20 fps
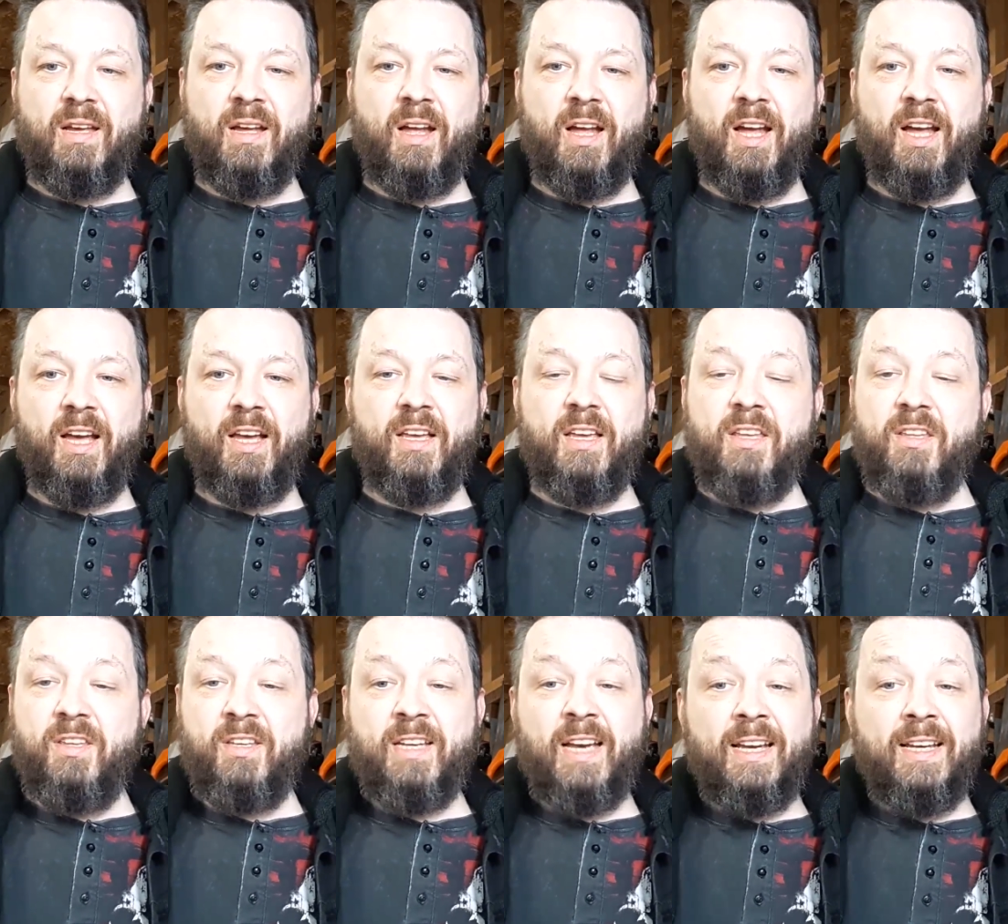
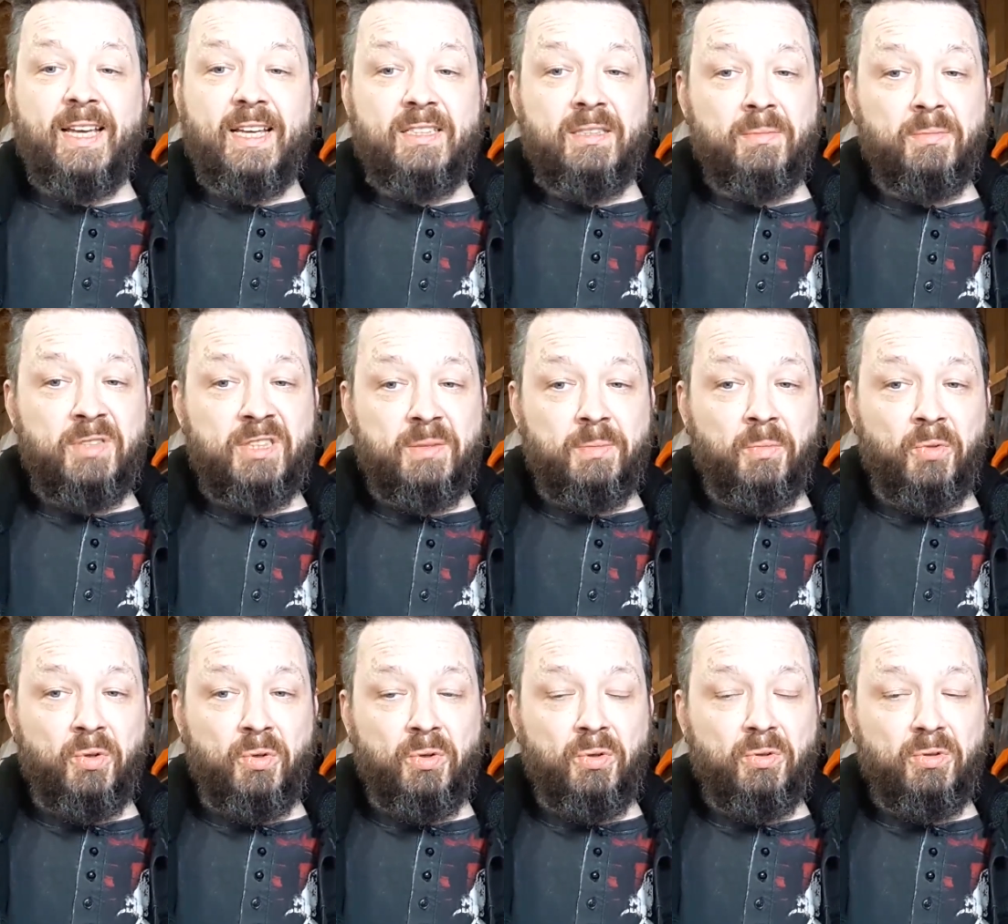You can get some
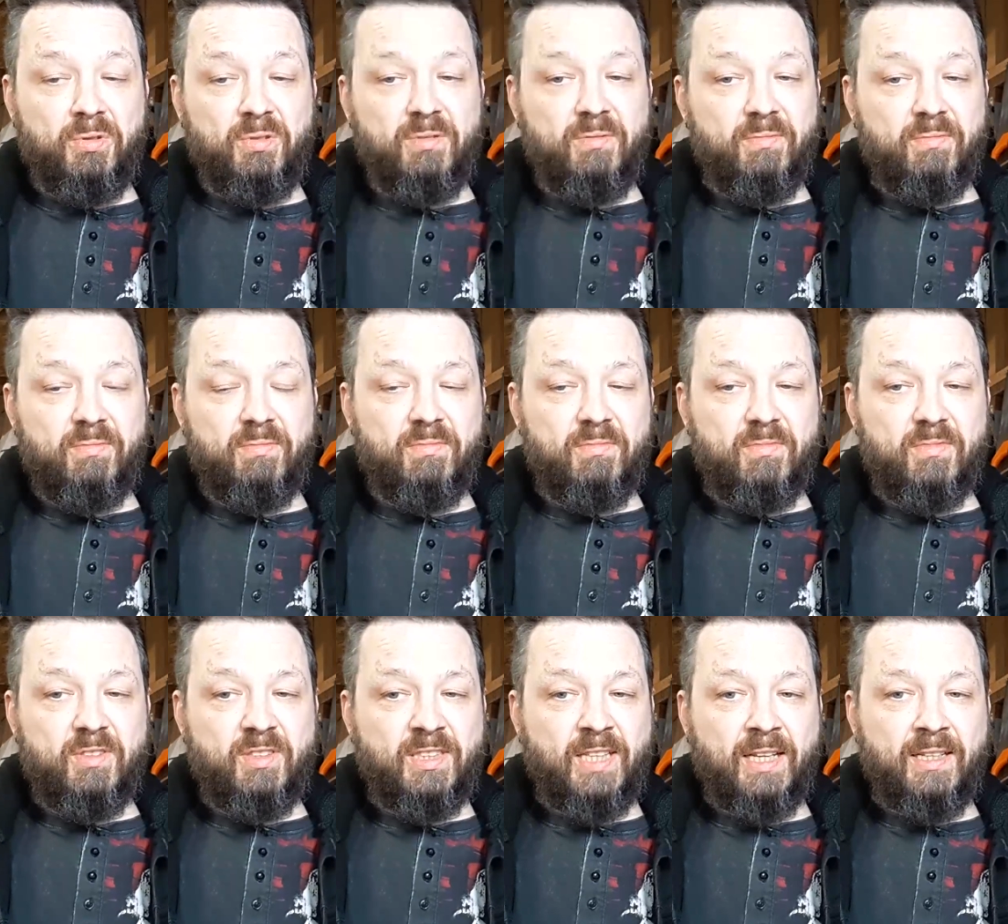small
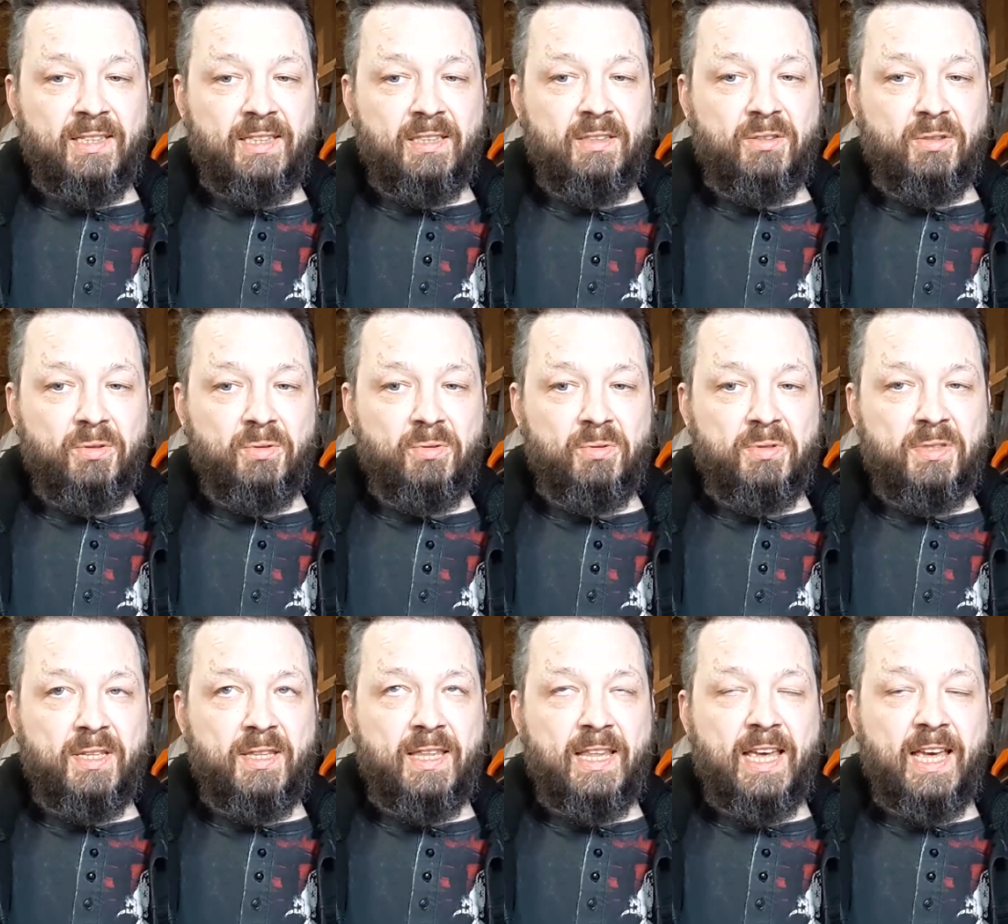sanding tools
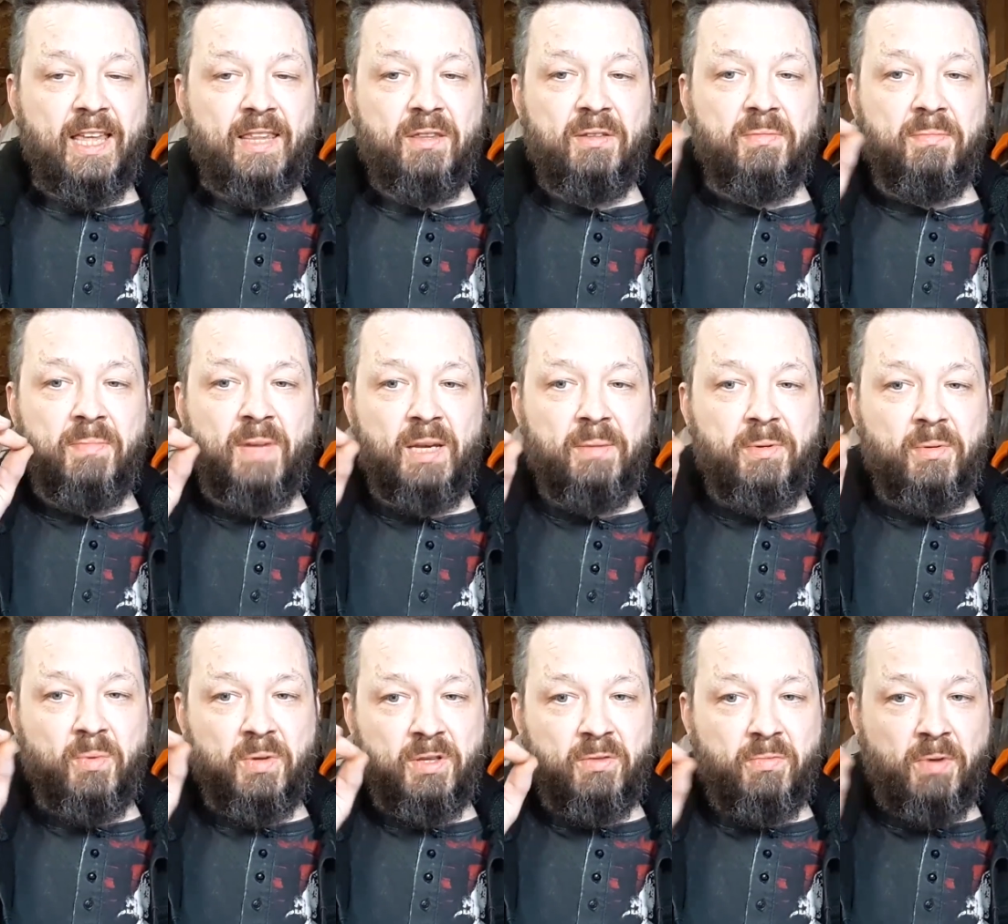in there, maybe
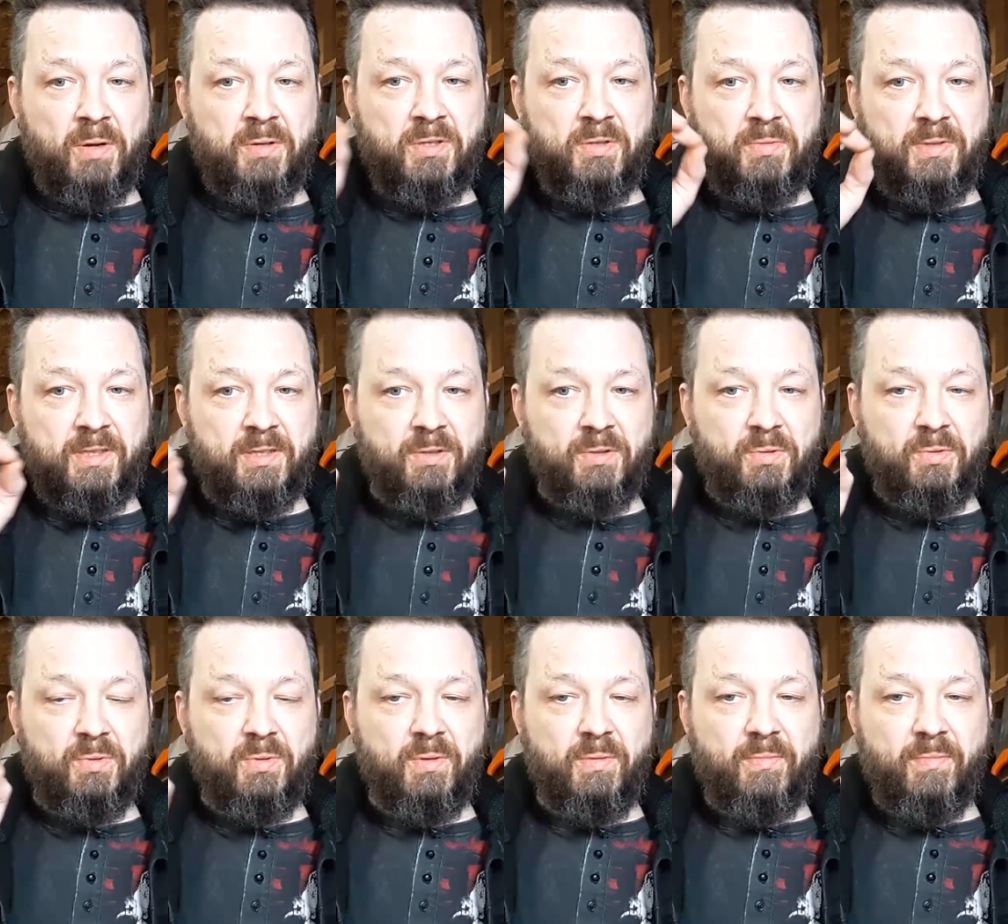with a rotary
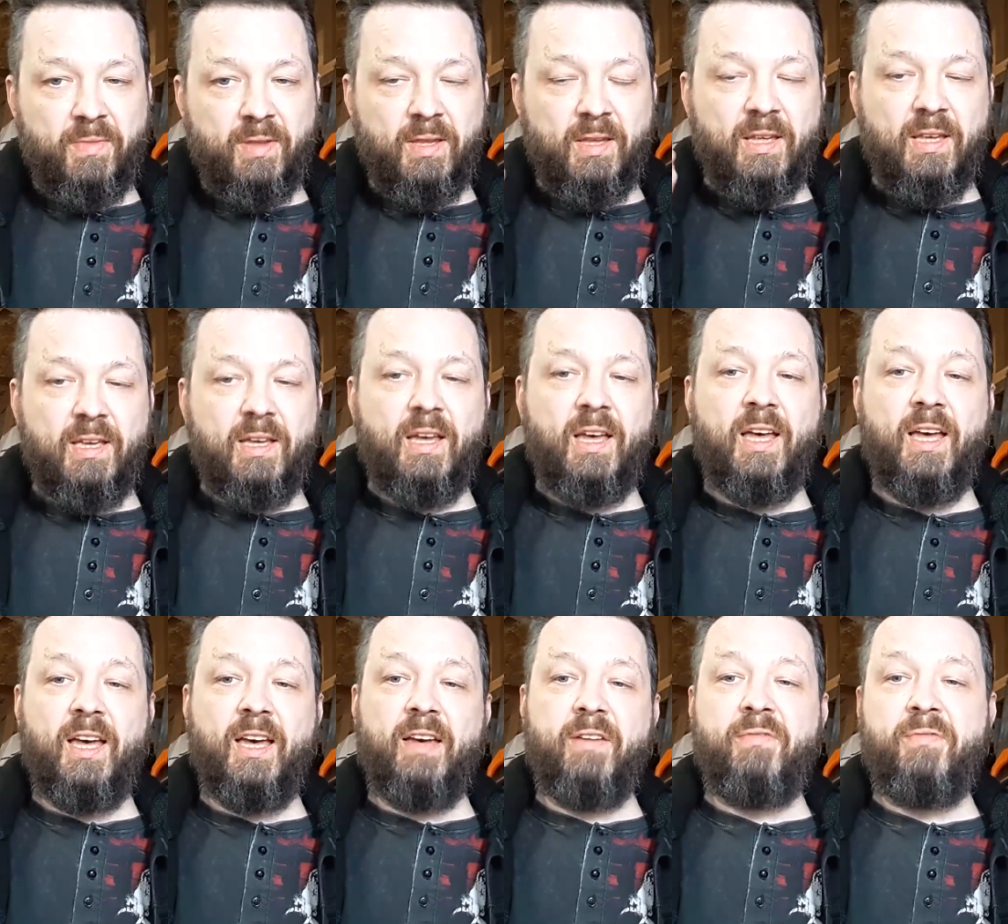tool
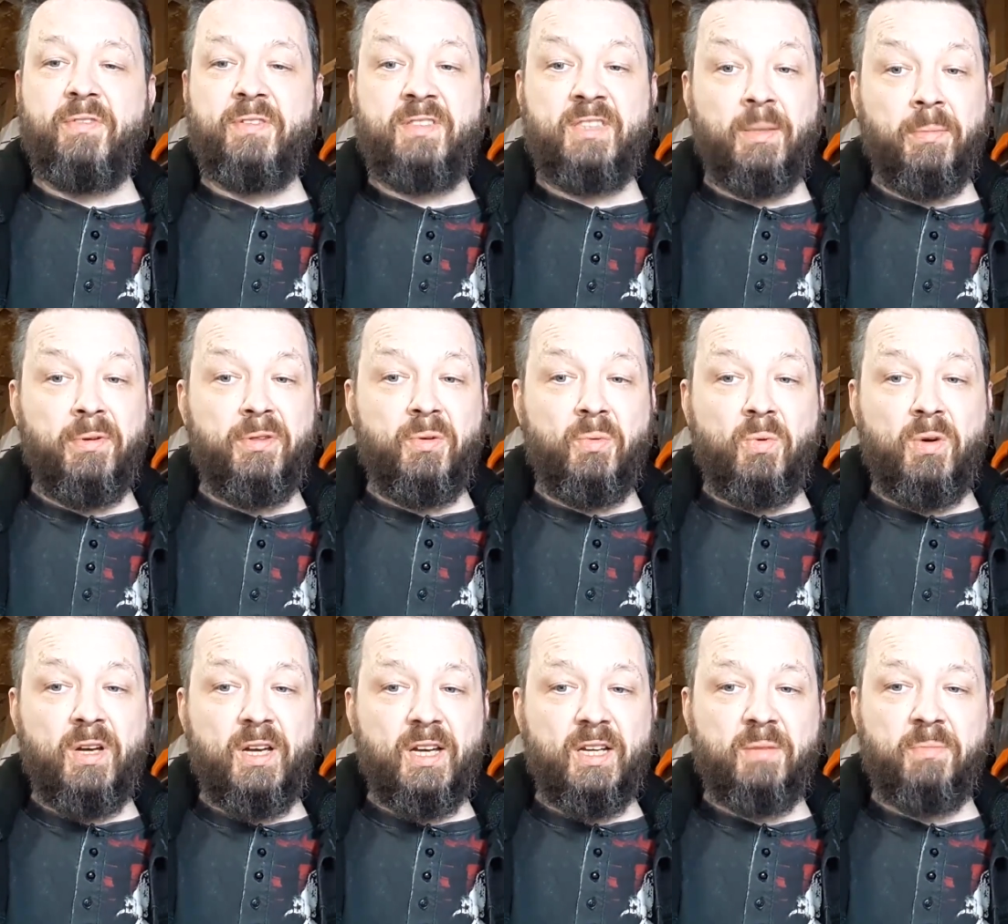for some of the
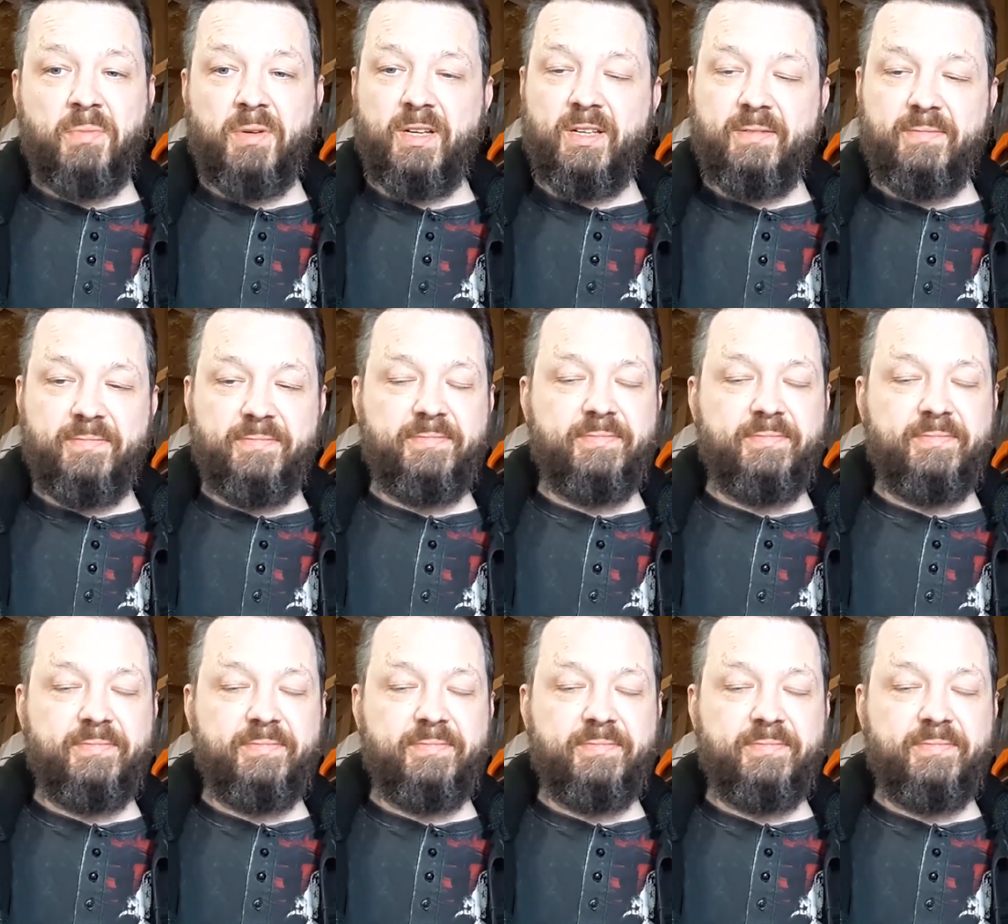work, but